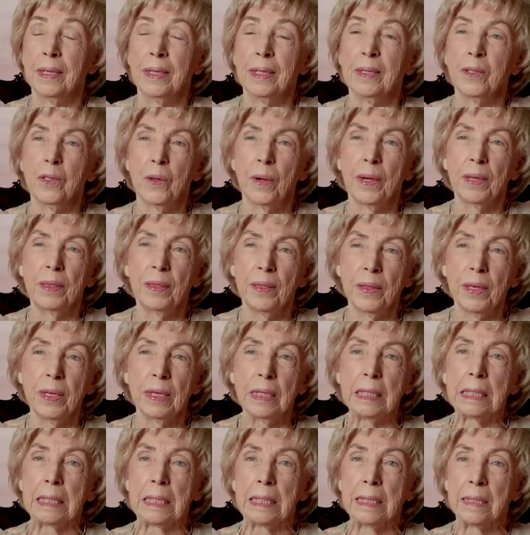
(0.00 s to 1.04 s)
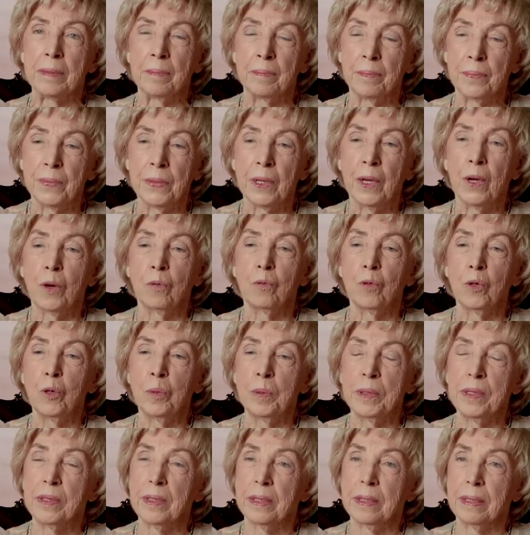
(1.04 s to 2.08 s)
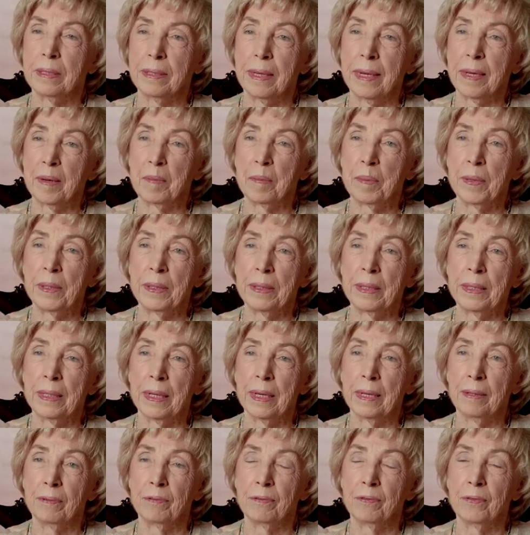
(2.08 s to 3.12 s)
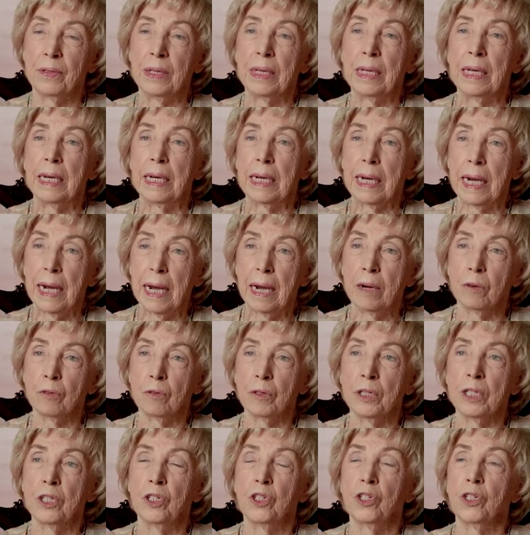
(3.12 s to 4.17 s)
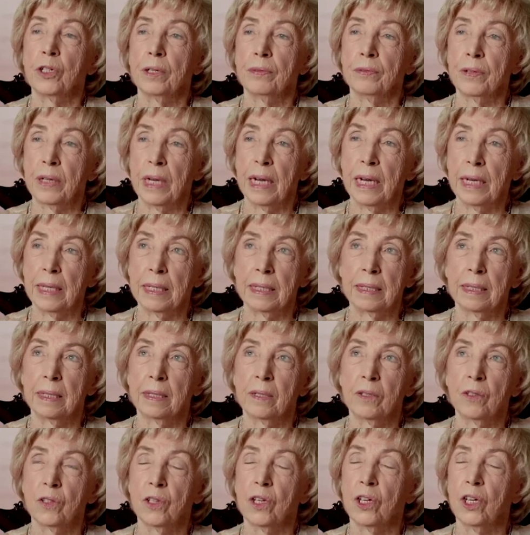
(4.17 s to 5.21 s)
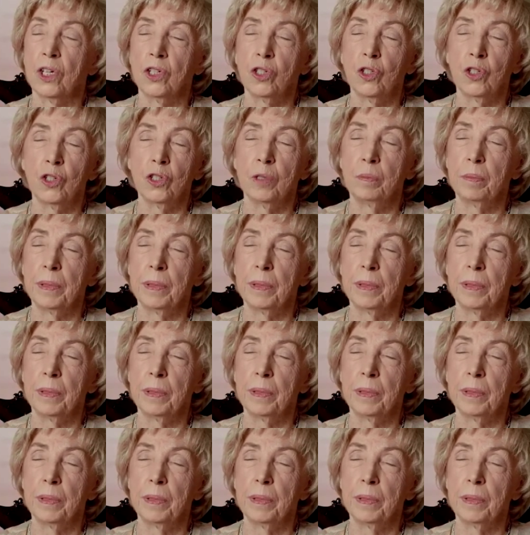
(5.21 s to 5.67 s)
So I think Ruby's example of courage, of kindness, can